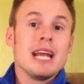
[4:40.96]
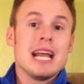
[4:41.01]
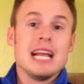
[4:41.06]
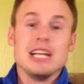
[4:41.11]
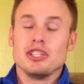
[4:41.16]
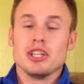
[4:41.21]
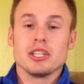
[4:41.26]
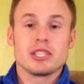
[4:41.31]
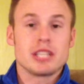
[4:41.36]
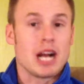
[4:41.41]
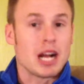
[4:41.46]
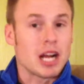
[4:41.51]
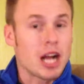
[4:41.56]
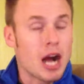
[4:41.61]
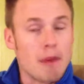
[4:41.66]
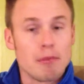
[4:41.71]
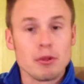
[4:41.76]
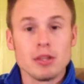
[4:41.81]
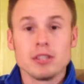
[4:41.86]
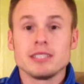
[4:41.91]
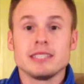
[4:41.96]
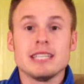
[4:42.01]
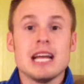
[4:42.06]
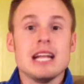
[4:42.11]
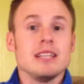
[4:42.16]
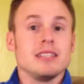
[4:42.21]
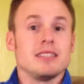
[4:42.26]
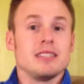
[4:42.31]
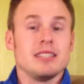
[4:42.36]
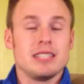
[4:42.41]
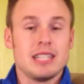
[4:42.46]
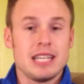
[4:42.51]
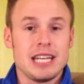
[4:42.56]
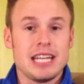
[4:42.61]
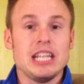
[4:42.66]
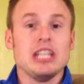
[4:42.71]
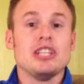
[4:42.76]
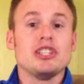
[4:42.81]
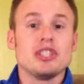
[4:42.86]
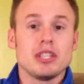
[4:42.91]
is just a couple of sentences in
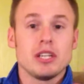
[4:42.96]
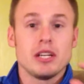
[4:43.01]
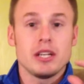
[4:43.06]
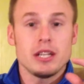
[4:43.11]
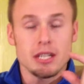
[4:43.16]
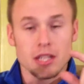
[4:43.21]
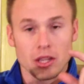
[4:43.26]
each